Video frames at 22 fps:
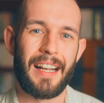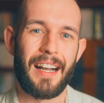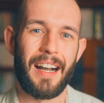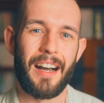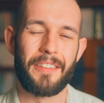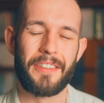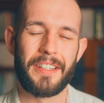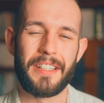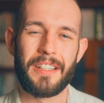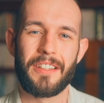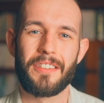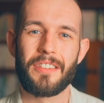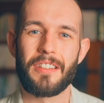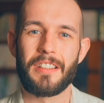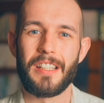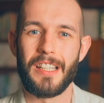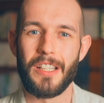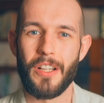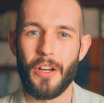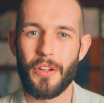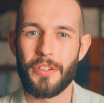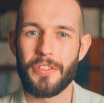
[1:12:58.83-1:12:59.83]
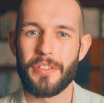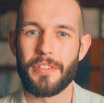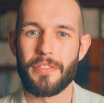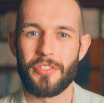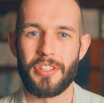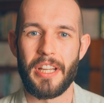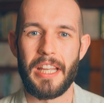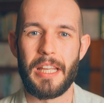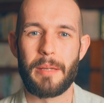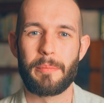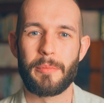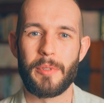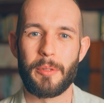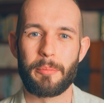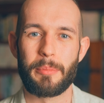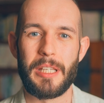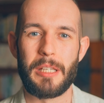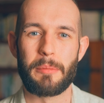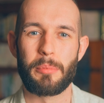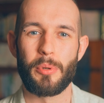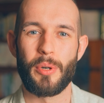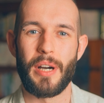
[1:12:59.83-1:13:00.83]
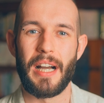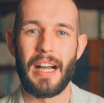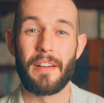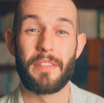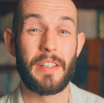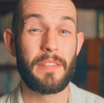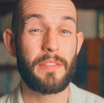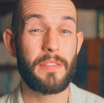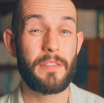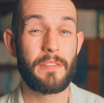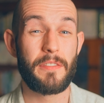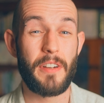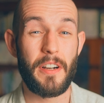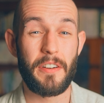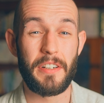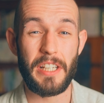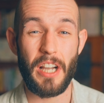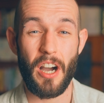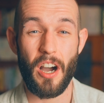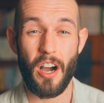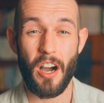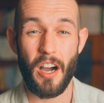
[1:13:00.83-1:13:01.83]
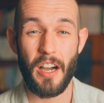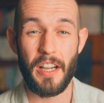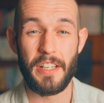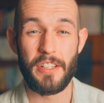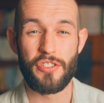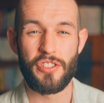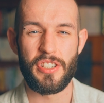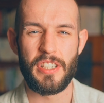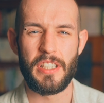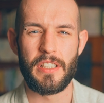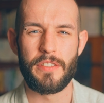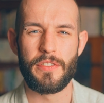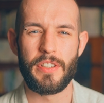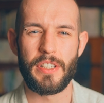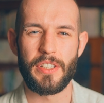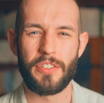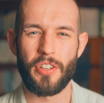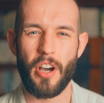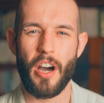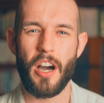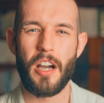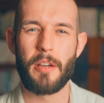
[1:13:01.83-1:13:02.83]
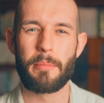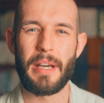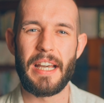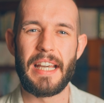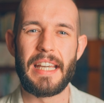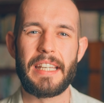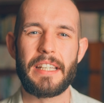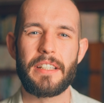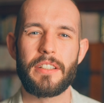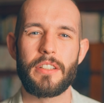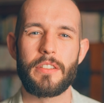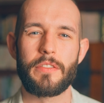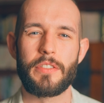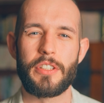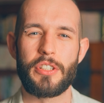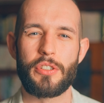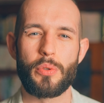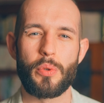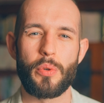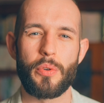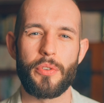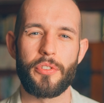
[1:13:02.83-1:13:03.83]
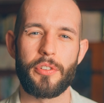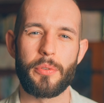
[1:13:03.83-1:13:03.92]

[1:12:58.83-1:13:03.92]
I think there's a lot of shame that people have, even very high-achieving type A individuals